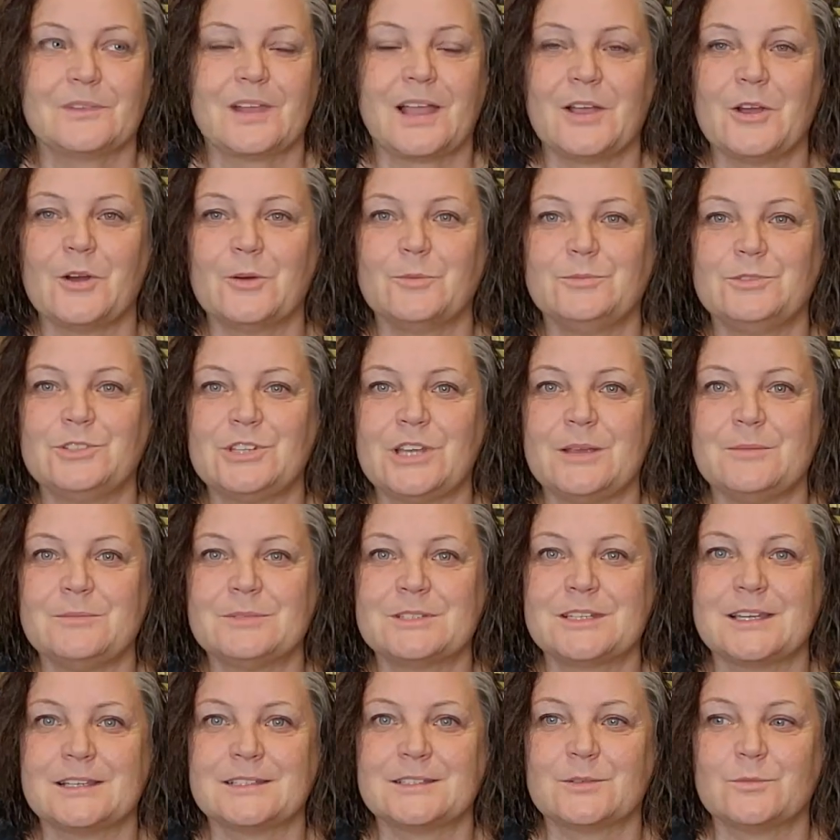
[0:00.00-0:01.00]
I hope
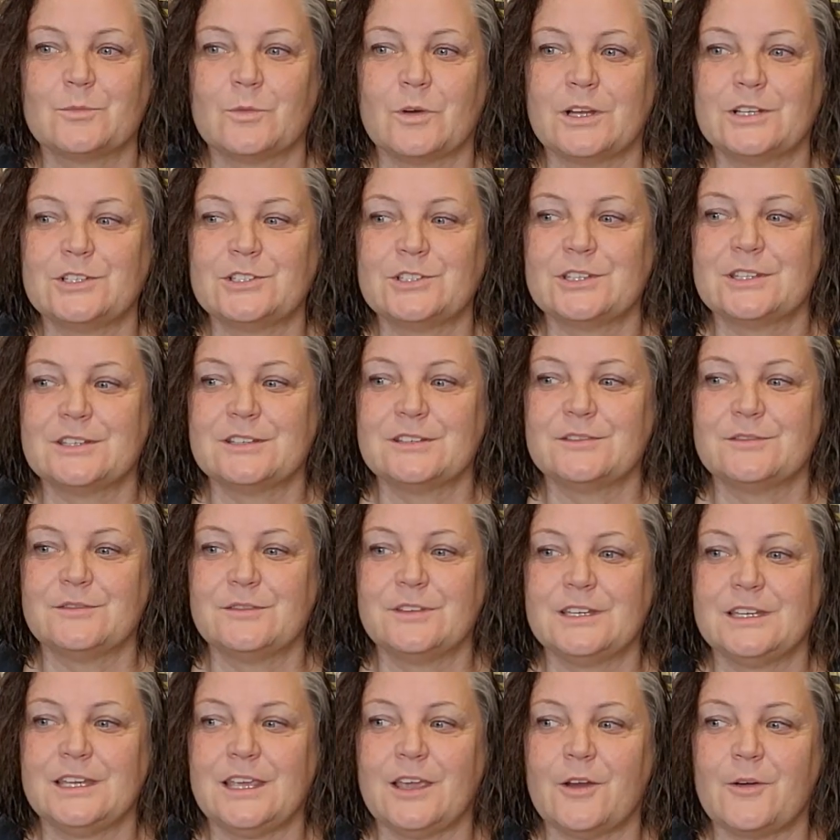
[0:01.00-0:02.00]
James doesn't watch this
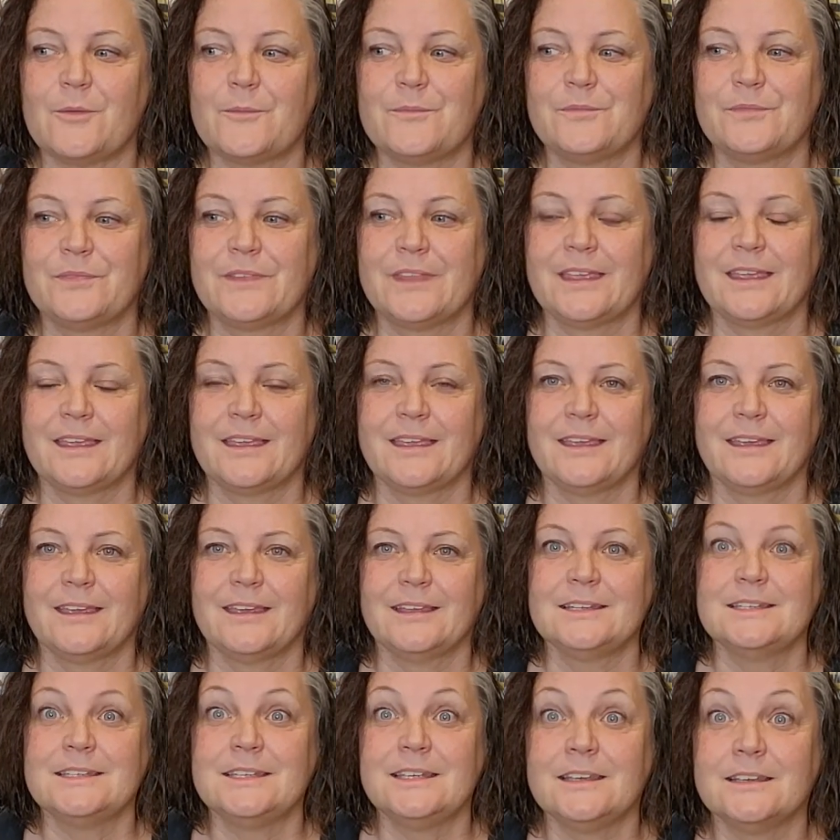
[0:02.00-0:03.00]
video.
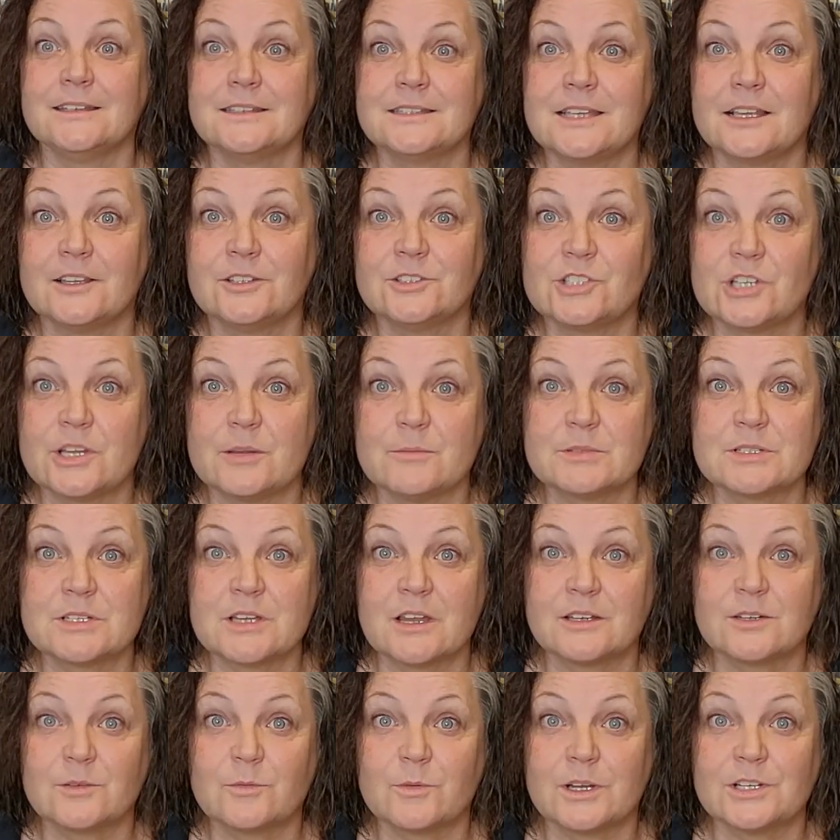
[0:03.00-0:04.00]
Tia, tell James
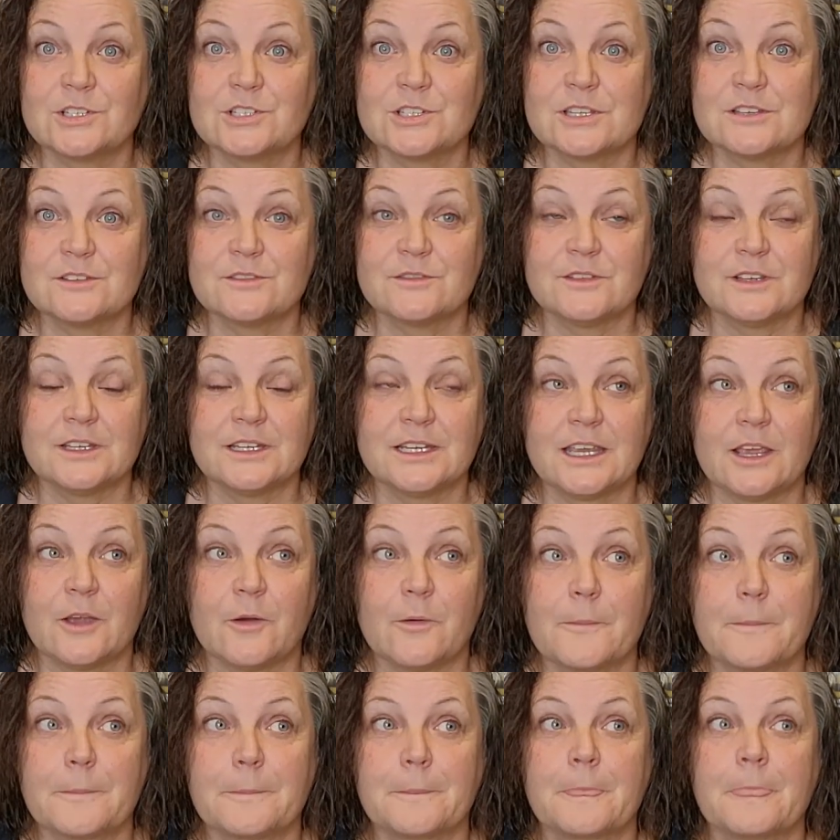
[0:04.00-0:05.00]
not to watch this
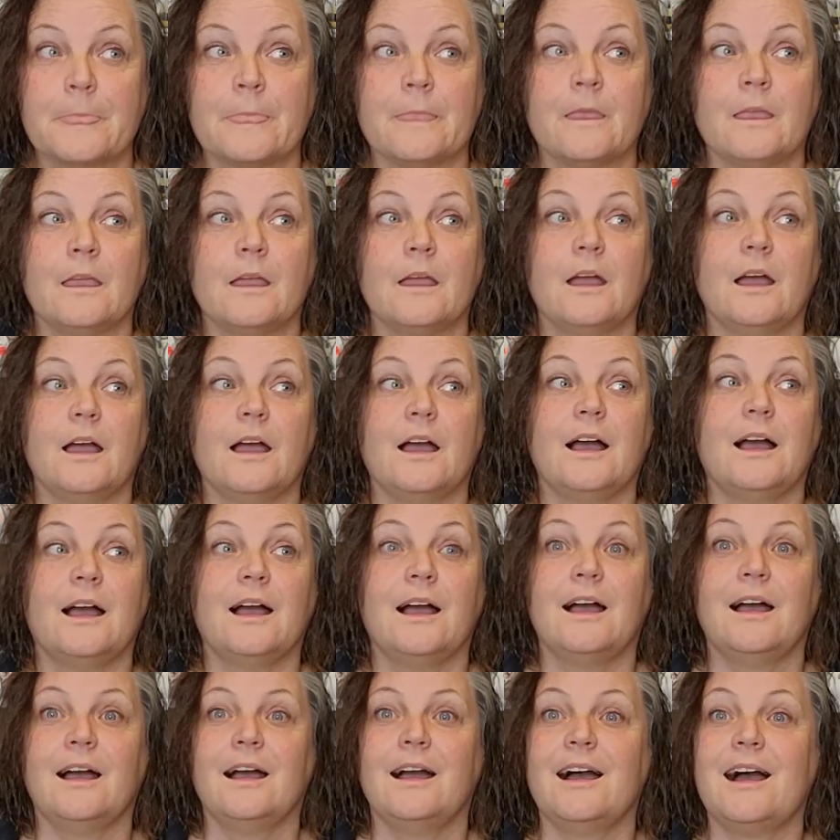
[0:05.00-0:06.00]
video.
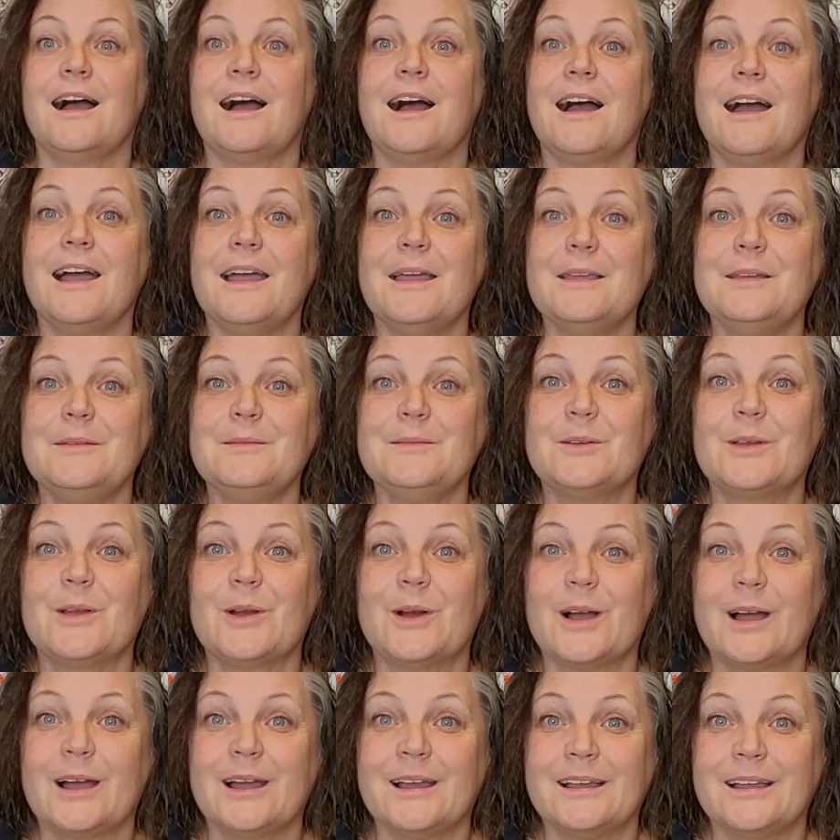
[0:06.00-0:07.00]
I
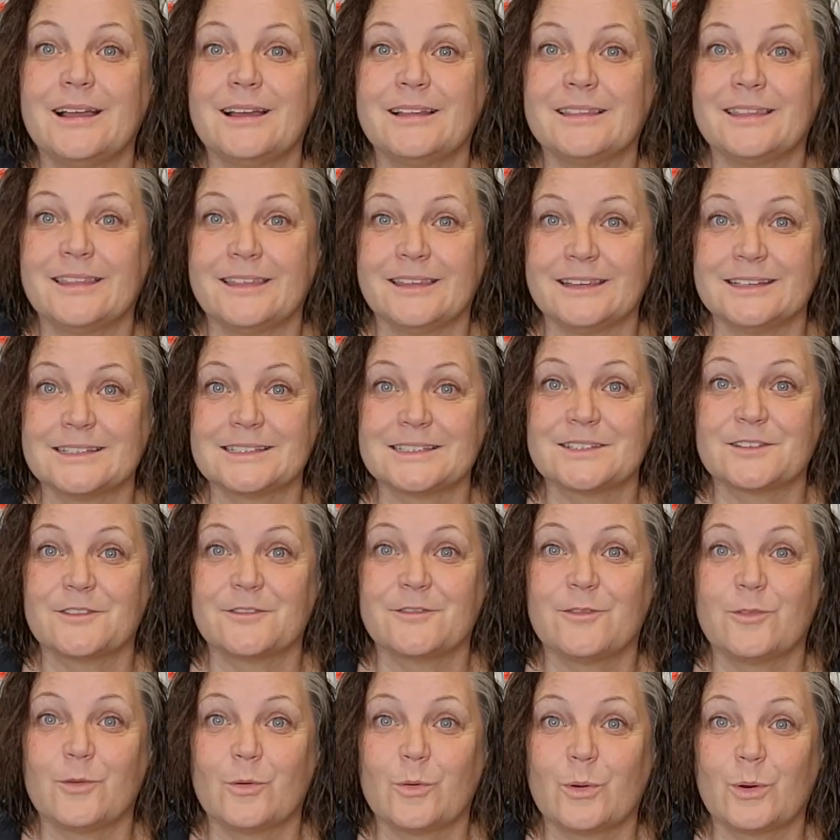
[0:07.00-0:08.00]
got this
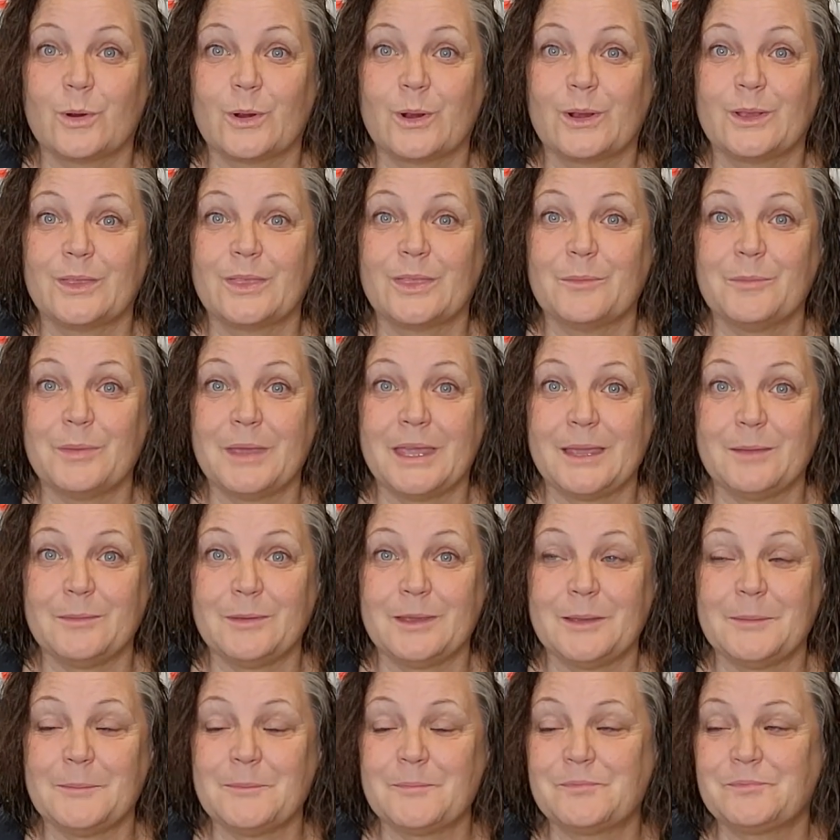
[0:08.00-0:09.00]
for the
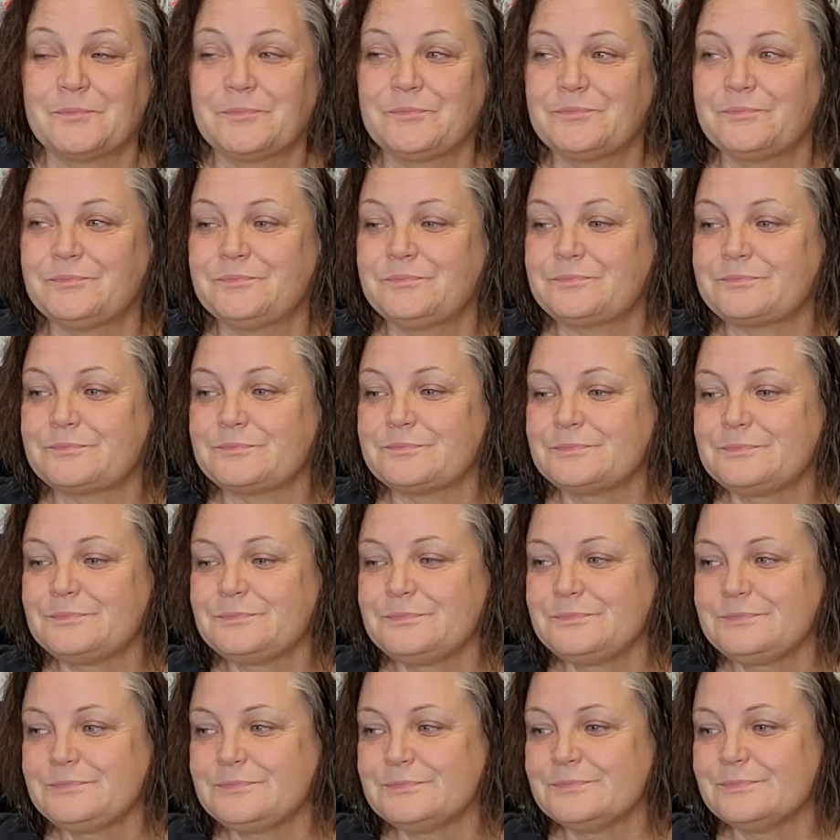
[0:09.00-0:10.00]
baby.
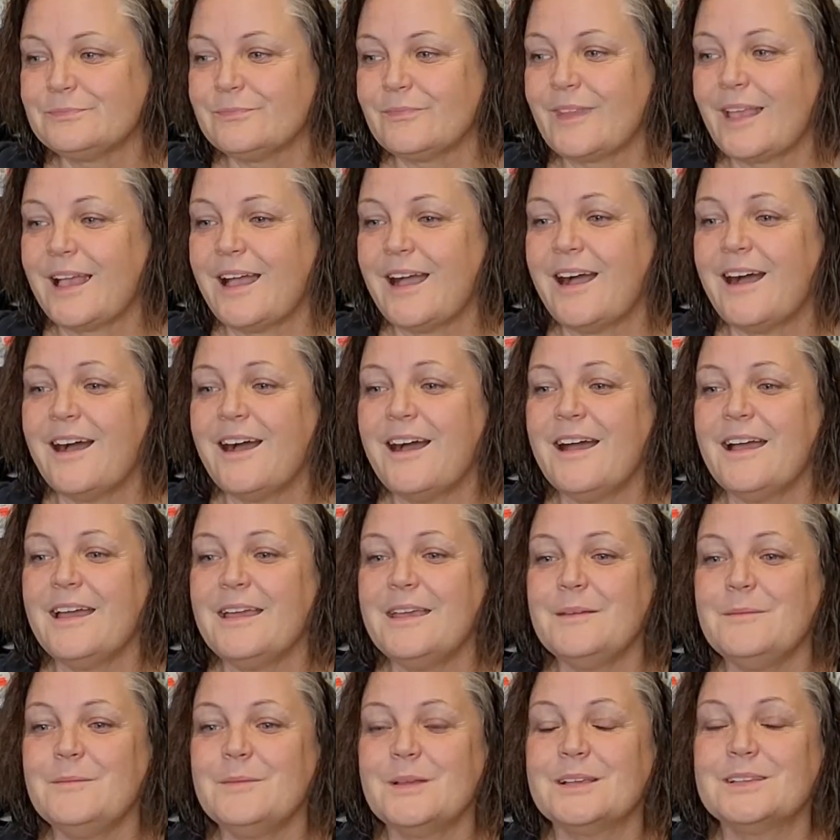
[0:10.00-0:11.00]

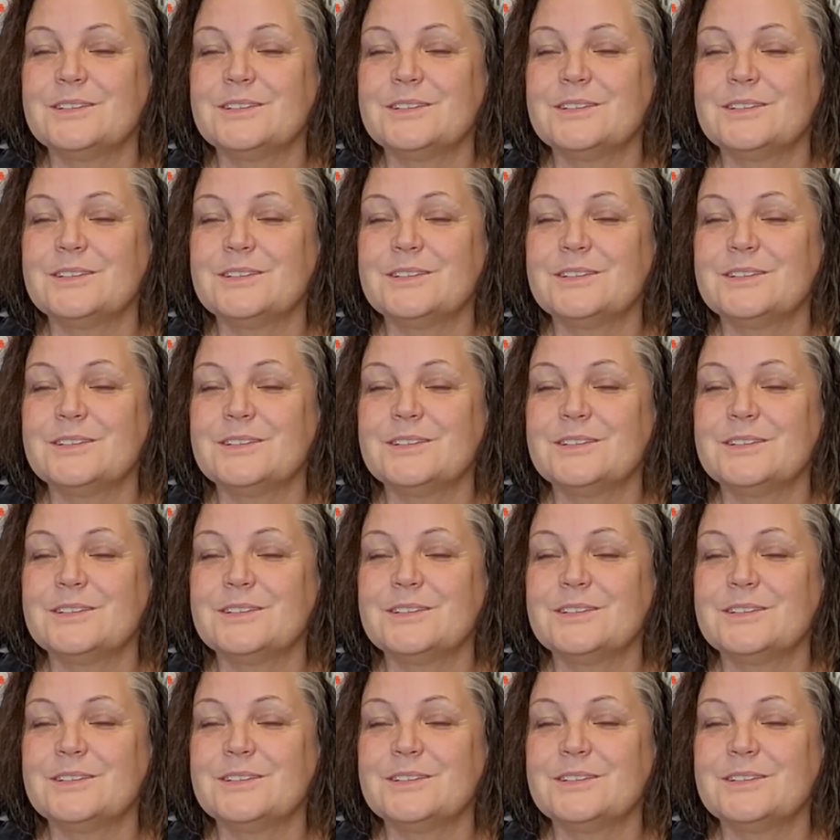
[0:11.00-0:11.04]
I'm